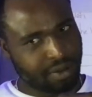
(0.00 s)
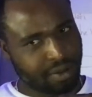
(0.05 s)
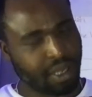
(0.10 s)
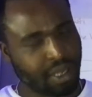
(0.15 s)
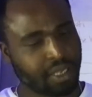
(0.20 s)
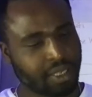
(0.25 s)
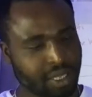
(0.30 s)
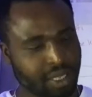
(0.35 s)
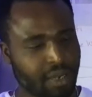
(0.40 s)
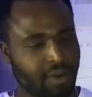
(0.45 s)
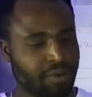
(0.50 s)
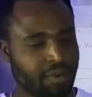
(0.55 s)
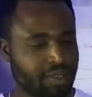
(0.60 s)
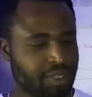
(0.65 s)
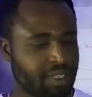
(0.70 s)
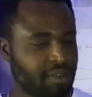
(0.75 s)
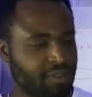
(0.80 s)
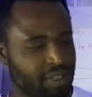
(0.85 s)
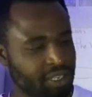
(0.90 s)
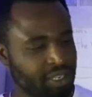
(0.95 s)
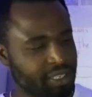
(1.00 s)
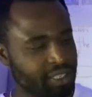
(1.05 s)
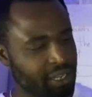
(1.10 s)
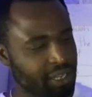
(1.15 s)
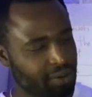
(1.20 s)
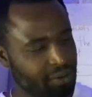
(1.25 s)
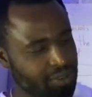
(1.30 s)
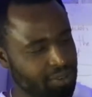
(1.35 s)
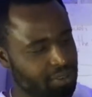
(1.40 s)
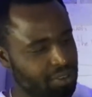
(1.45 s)
Yeah, Star Wars. Definitely
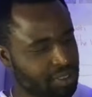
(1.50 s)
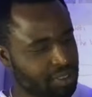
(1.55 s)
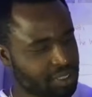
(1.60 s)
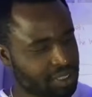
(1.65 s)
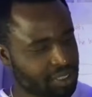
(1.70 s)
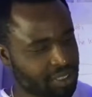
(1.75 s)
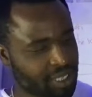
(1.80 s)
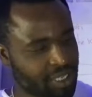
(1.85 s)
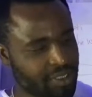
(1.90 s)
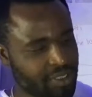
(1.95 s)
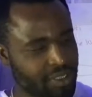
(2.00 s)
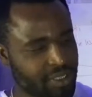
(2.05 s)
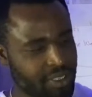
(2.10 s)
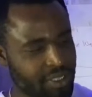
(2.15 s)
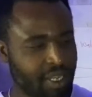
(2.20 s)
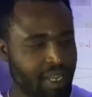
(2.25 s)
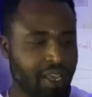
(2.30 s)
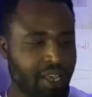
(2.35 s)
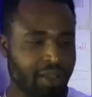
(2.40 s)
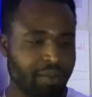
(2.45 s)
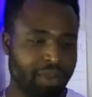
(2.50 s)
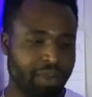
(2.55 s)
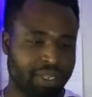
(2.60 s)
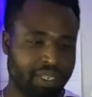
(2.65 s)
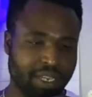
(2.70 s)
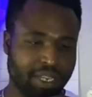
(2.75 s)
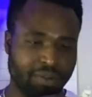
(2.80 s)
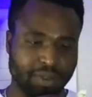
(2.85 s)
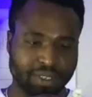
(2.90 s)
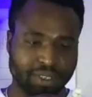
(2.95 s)
Star Wars, not Star Trek.
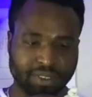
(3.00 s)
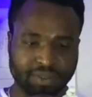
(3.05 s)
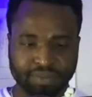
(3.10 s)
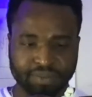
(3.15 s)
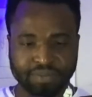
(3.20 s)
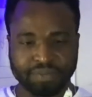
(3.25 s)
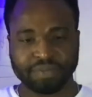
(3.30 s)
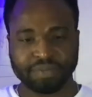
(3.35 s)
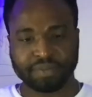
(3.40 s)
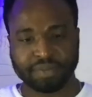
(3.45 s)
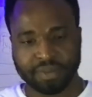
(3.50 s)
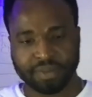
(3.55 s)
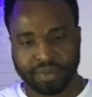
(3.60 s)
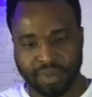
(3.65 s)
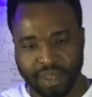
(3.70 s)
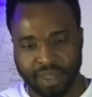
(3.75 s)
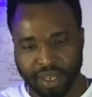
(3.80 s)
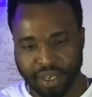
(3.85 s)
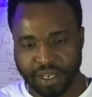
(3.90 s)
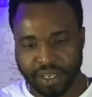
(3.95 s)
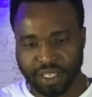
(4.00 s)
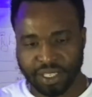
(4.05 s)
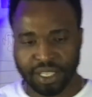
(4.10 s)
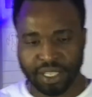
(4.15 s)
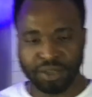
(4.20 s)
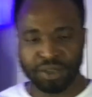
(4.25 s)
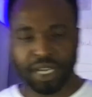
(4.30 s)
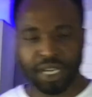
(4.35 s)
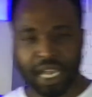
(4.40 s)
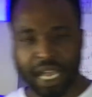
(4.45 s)
But anyways, this
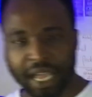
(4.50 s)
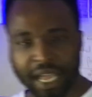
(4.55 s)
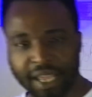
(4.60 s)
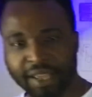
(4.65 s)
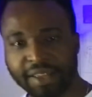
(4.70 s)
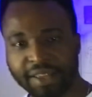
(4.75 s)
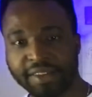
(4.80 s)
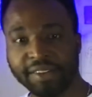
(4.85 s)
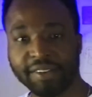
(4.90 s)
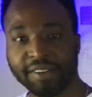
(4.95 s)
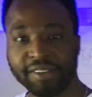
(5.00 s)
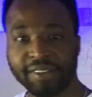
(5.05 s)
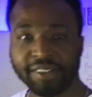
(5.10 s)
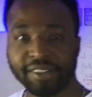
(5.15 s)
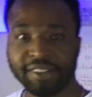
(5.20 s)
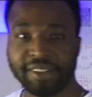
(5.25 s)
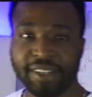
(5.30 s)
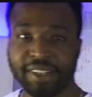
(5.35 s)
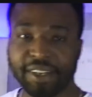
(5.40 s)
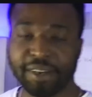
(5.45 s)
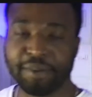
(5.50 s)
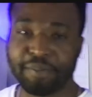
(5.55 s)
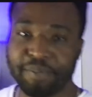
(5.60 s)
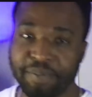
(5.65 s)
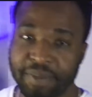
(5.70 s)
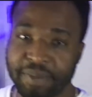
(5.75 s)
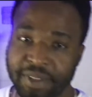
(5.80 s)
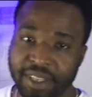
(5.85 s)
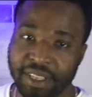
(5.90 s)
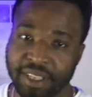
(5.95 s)
little guy. Yep.
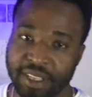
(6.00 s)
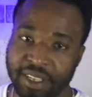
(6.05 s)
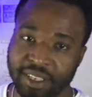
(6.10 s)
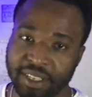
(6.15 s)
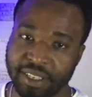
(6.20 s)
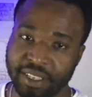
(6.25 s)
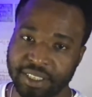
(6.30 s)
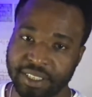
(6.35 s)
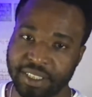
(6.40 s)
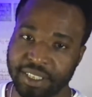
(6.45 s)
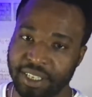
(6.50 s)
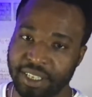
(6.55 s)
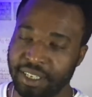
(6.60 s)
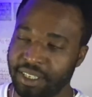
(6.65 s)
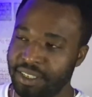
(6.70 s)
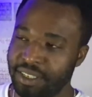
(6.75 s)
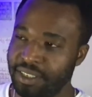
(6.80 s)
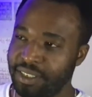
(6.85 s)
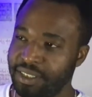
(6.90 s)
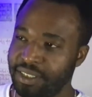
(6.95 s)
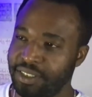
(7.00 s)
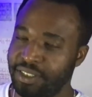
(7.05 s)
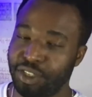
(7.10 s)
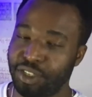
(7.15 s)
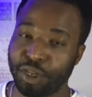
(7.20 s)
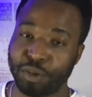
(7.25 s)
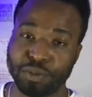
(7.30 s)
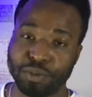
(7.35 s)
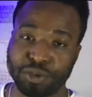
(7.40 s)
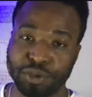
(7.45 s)
Is a
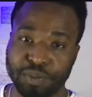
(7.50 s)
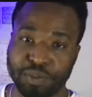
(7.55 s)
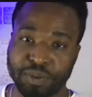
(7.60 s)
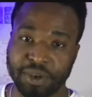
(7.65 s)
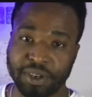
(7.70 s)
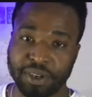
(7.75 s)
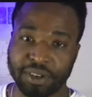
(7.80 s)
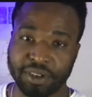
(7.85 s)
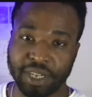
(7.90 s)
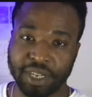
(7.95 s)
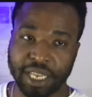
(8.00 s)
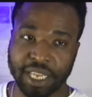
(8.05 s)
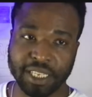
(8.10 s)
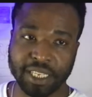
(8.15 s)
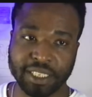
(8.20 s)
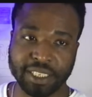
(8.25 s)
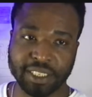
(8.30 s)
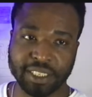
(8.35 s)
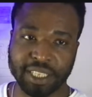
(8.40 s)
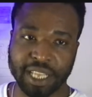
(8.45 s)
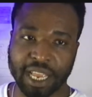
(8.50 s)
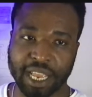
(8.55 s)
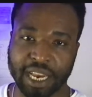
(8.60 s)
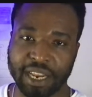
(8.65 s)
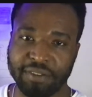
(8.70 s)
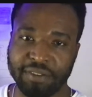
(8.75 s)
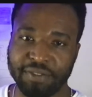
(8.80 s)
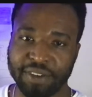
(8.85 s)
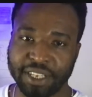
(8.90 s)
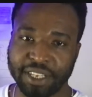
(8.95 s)
stormtrooper. I guess he's like an
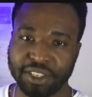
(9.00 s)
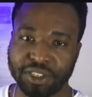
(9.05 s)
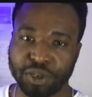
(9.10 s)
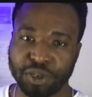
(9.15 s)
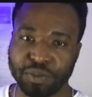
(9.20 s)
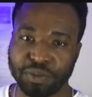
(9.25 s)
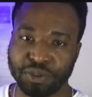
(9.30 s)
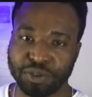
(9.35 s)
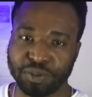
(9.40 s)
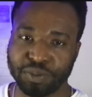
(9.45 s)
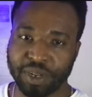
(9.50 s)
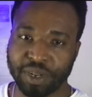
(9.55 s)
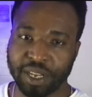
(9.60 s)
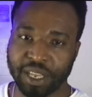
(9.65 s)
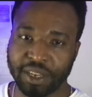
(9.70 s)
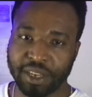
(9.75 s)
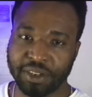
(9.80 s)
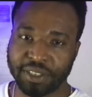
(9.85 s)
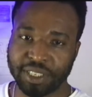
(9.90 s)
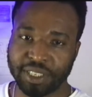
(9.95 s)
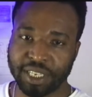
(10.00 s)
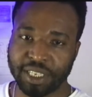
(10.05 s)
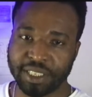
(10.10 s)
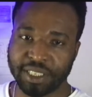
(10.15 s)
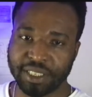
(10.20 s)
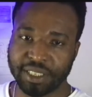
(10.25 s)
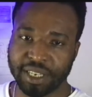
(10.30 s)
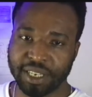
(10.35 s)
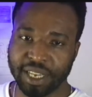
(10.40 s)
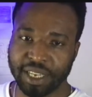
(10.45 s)
advanced stormtrooper, right? Because he has
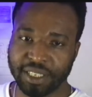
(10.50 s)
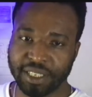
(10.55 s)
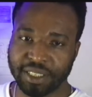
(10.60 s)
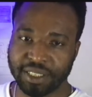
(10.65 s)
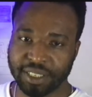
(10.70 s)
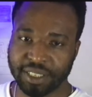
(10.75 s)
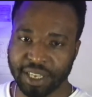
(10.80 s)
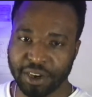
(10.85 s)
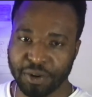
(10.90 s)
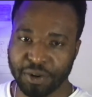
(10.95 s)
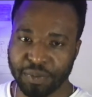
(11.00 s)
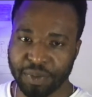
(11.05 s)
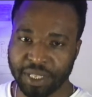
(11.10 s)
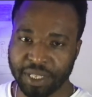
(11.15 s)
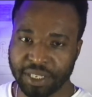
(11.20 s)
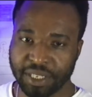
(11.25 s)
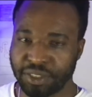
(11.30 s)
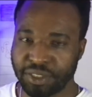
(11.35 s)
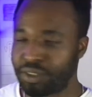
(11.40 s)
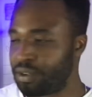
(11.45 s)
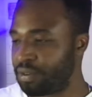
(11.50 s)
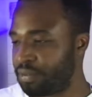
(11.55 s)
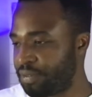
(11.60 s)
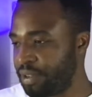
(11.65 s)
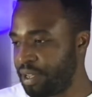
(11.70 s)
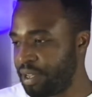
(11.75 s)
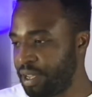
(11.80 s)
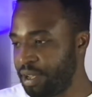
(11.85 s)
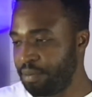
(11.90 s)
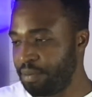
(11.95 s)
the nice helmet and stuff.
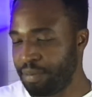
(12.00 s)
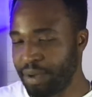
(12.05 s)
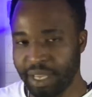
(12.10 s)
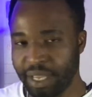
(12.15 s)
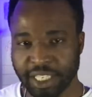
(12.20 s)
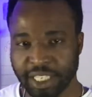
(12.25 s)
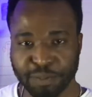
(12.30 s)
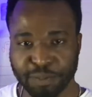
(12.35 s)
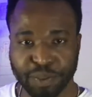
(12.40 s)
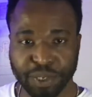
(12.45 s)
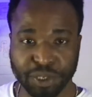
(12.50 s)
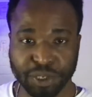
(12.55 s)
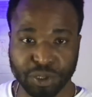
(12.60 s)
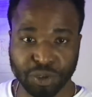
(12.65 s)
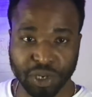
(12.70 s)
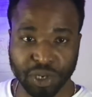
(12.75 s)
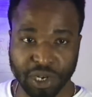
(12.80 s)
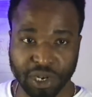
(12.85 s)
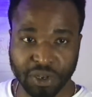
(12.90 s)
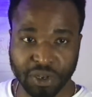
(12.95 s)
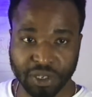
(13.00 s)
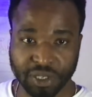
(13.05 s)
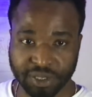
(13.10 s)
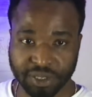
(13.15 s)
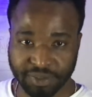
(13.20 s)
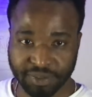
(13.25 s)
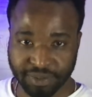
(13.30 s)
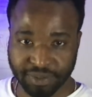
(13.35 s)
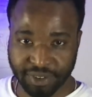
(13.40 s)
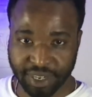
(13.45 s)
But he's been through a lot,
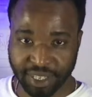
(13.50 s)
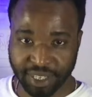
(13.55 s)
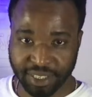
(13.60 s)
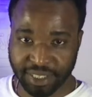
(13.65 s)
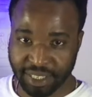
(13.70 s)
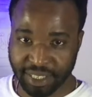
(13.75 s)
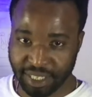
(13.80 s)
right?